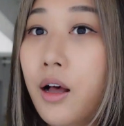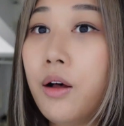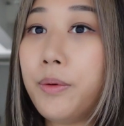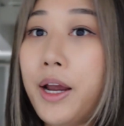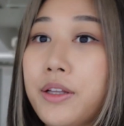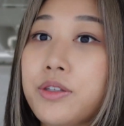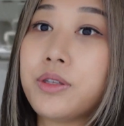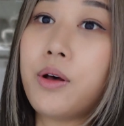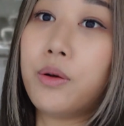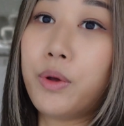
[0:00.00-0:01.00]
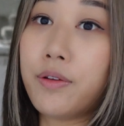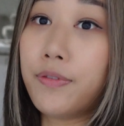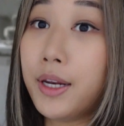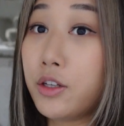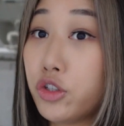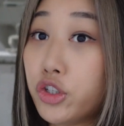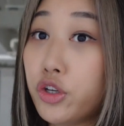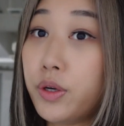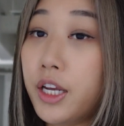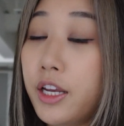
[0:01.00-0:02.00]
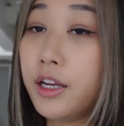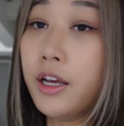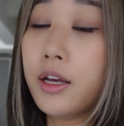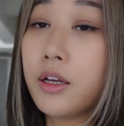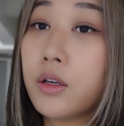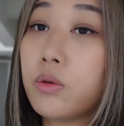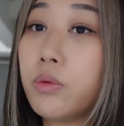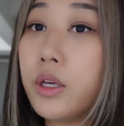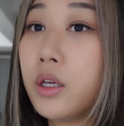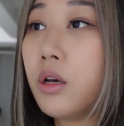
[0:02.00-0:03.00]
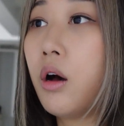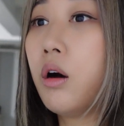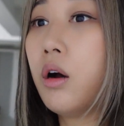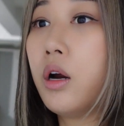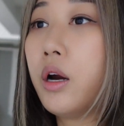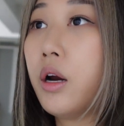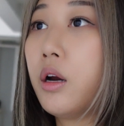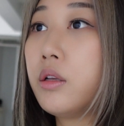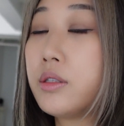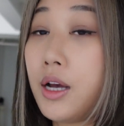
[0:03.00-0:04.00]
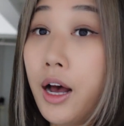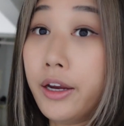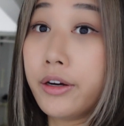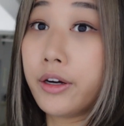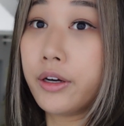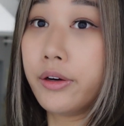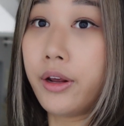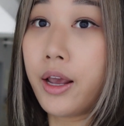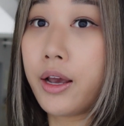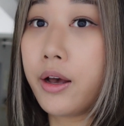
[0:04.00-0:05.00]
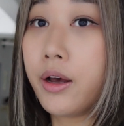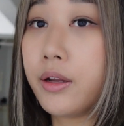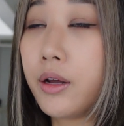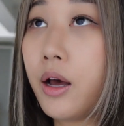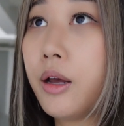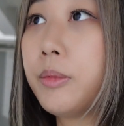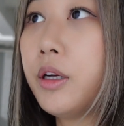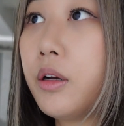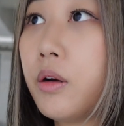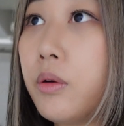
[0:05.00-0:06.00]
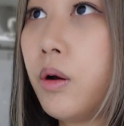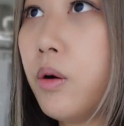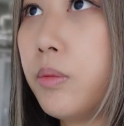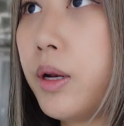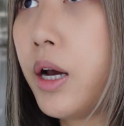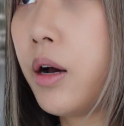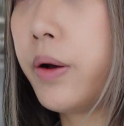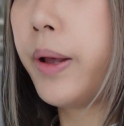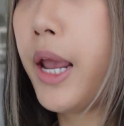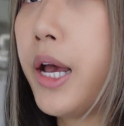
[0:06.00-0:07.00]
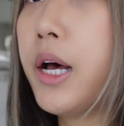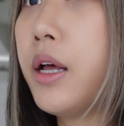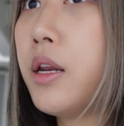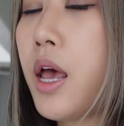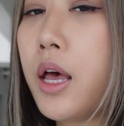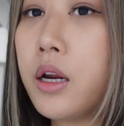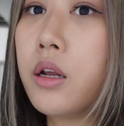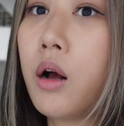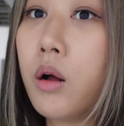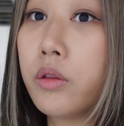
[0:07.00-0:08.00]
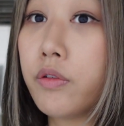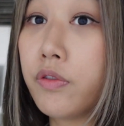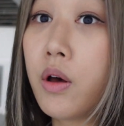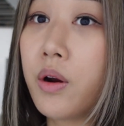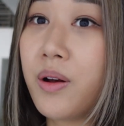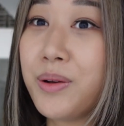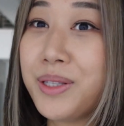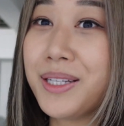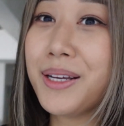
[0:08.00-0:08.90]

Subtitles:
All right, so we finished shooting. We are tired and I'm gonna go home now and edit all the photos.